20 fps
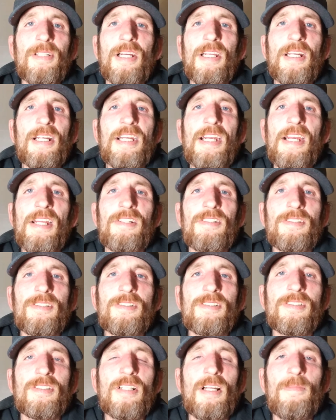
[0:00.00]
and
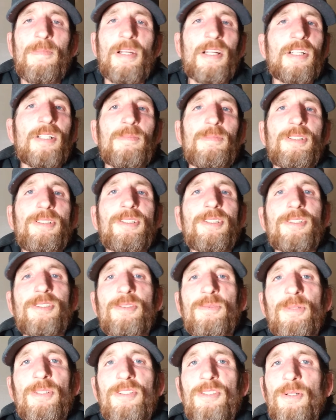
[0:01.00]
I'm not going to be able to
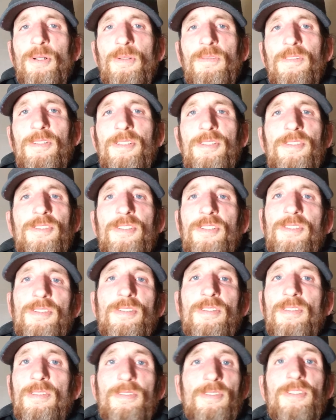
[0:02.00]
switch over and
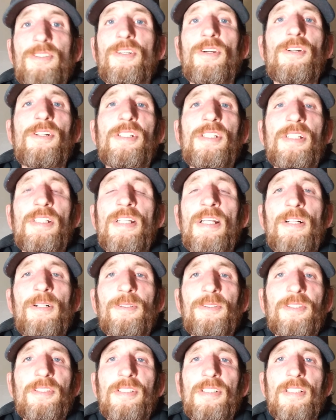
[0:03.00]
just start eating
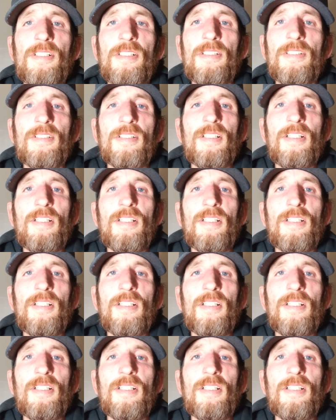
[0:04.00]
healthy.